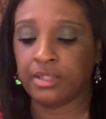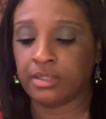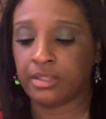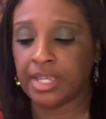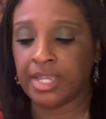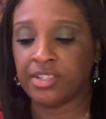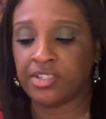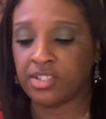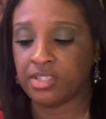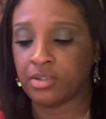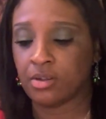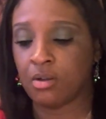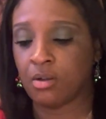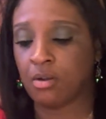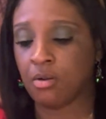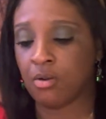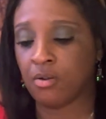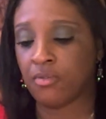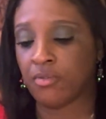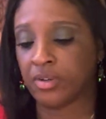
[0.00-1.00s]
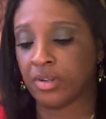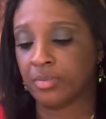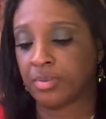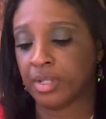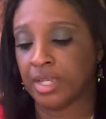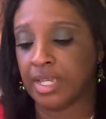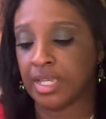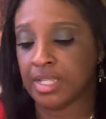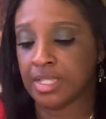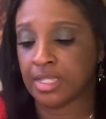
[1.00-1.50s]
They just all over the
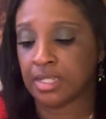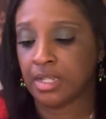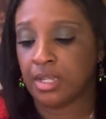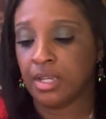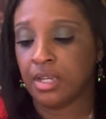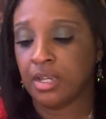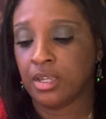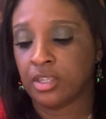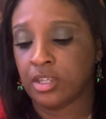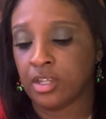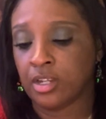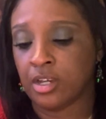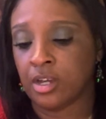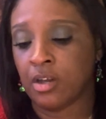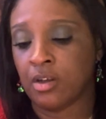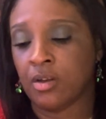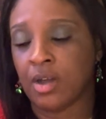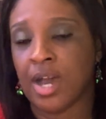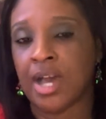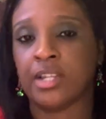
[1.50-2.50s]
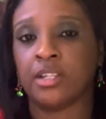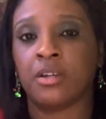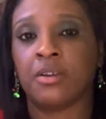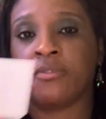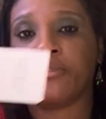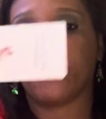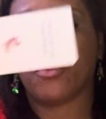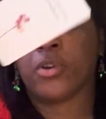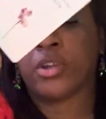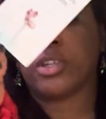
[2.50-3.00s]
place. I
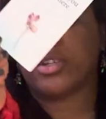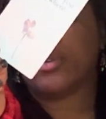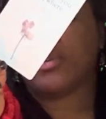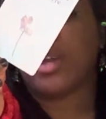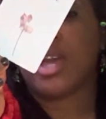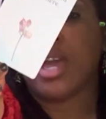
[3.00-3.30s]
look for you